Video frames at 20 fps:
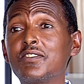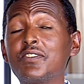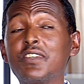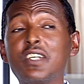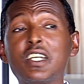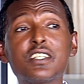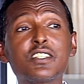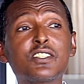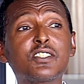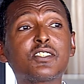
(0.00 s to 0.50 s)

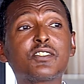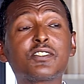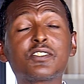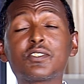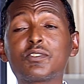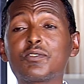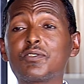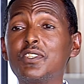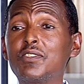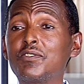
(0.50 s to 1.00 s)

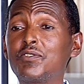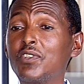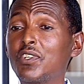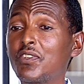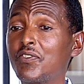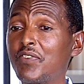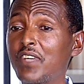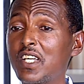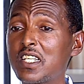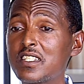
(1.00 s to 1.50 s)
In four
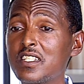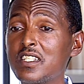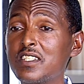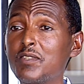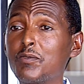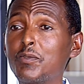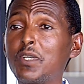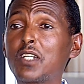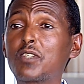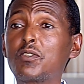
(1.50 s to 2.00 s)
phases,
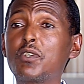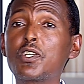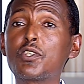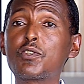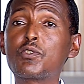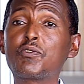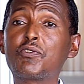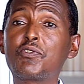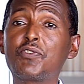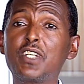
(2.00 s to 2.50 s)
we are going
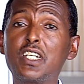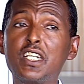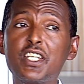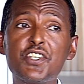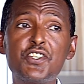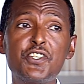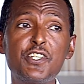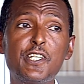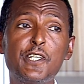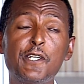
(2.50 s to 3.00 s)
to
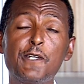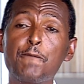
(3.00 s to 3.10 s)
finish